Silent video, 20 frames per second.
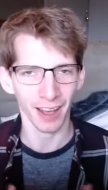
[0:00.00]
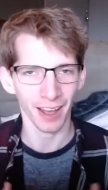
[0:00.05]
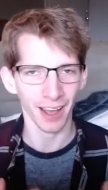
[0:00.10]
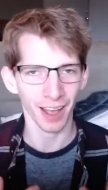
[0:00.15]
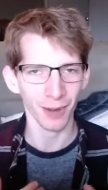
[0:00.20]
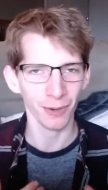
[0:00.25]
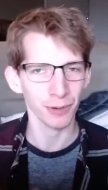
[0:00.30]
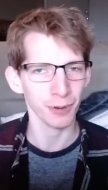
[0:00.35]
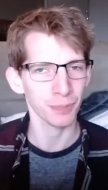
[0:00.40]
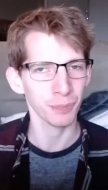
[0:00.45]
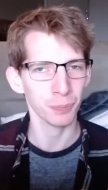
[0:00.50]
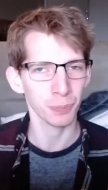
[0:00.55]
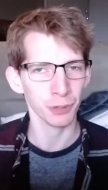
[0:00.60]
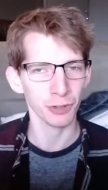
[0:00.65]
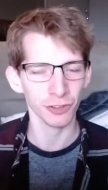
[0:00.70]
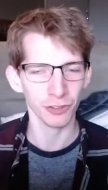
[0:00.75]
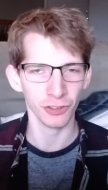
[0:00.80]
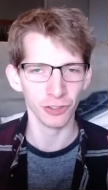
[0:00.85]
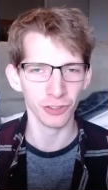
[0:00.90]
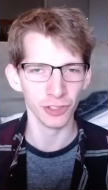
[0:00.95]
I would
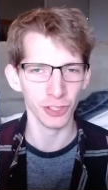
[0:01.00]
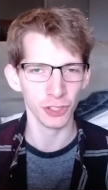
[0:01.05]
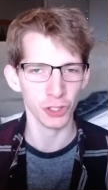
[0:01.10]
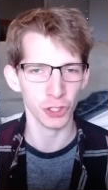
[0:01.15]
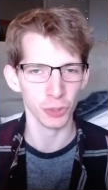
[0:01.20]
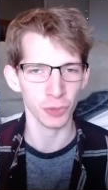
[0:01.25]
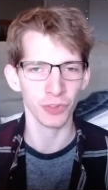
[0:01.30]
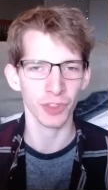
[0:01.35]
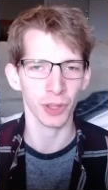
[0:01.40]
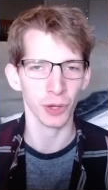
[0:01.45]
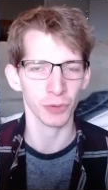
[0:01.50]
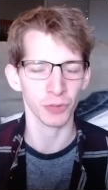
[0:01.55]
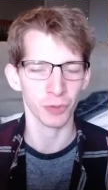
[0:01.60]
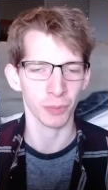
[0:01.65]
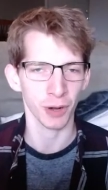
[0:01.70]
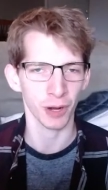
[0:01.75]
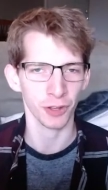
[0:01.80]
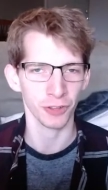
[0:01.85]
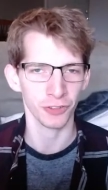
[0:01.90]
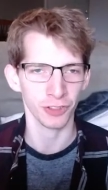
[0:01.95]
personally choose that over
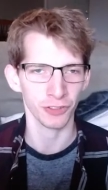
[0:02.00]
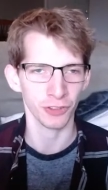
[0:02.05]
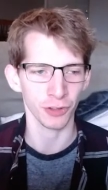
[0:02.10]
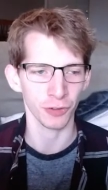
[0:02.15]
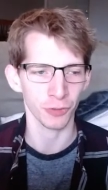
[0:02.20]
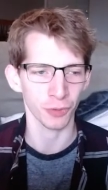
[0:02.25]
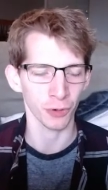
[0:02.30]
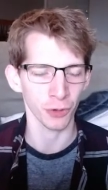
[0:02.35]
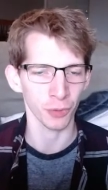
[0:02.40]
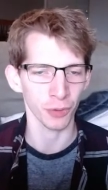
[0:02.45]
Mario 64,